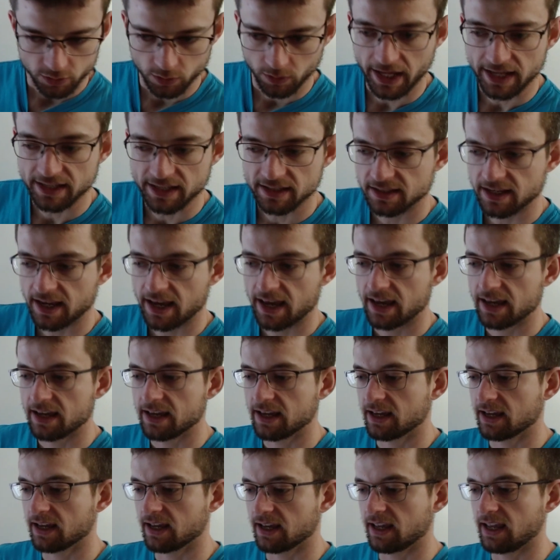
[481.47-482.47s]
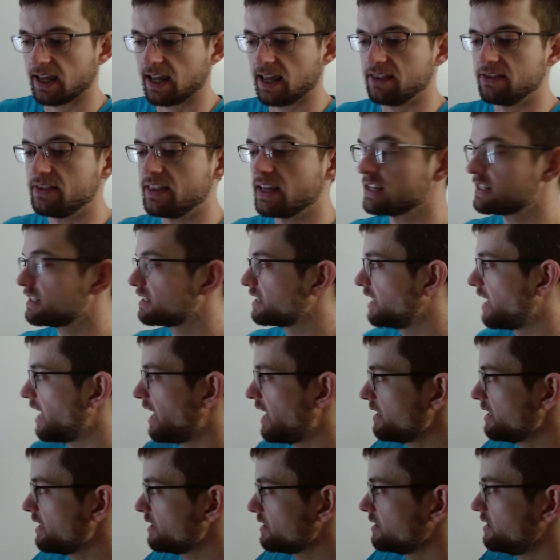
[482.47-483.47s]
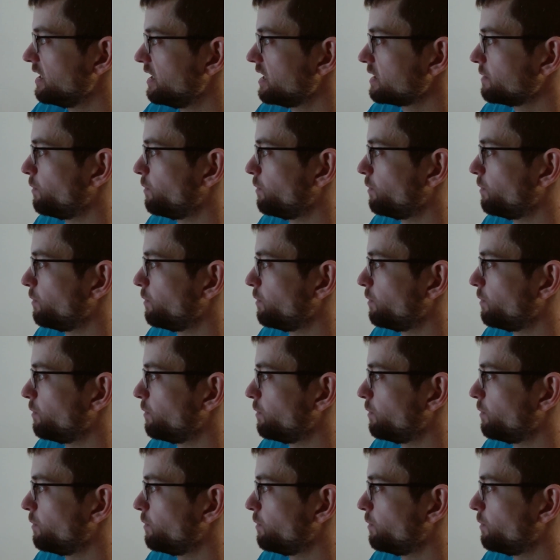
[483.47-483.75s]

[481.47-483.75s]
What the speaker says: let's say in this case, this